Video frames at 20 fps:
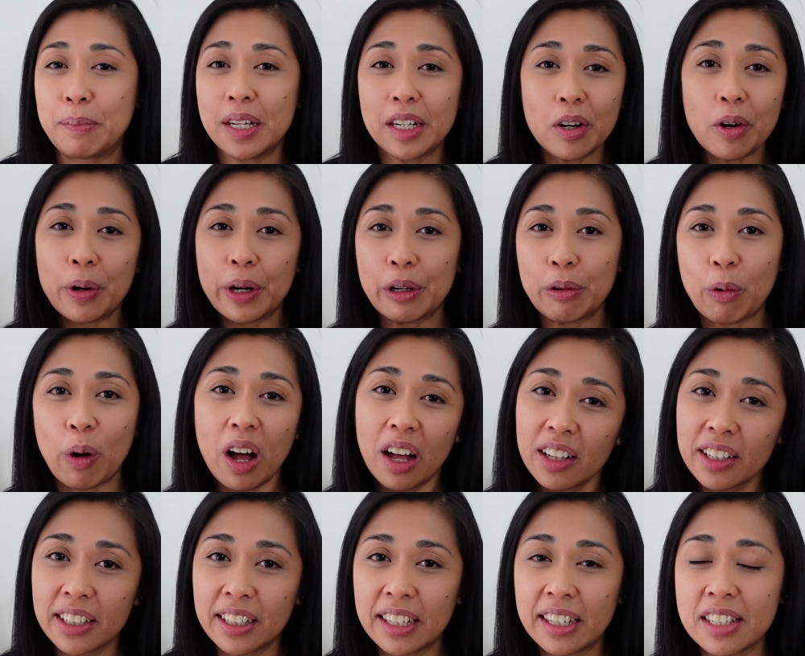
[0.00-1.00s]
Bitcoin
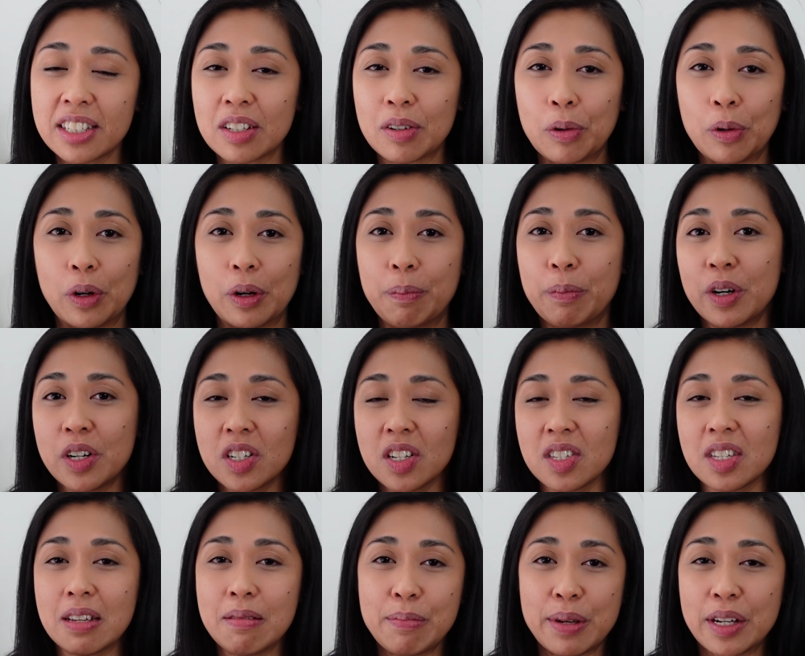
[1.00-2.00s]
wallet or
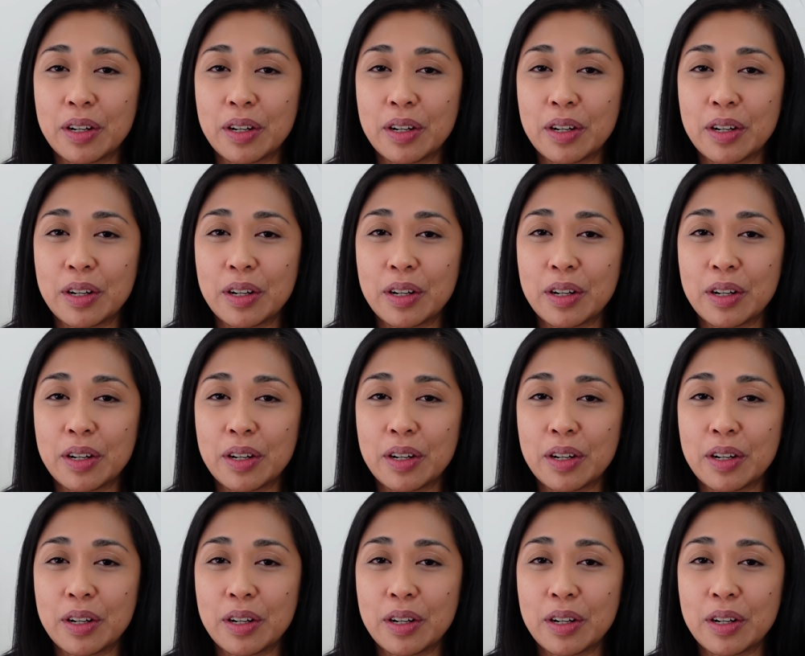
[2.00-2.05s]
purchasing